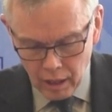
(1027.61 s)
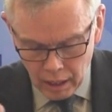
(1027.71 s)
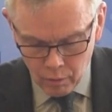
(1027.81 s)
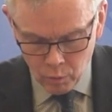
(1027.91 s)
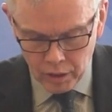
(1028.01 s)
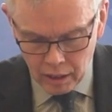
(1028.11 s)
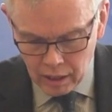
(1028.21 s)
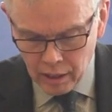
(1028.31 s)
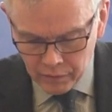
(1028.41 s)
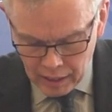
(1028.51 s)
uh, working
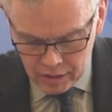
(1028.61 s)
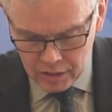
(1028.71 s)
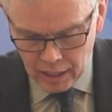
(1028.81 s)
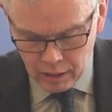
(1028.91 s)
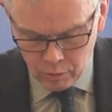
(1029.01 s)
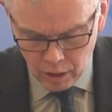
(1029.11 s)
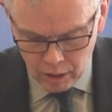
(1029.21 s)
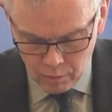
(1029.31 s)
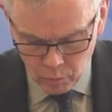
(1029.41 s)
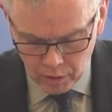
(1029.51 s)
on Afghanistan and,
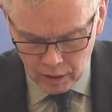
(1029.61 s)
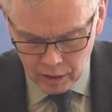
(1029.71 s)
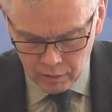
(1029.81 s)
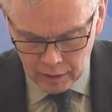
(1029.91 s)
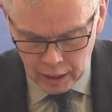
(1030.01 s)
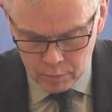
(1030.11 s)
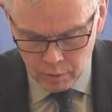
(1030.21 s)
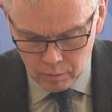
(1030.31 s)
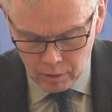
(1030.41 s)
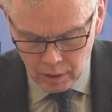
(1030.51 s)
and, working on our
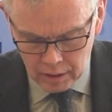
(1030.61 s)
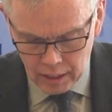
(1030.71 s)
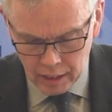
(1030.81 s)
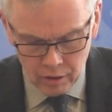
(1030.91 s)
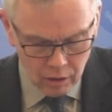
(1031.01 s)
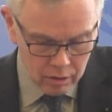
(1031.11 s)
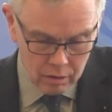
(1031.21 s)
engagement in Kandahar.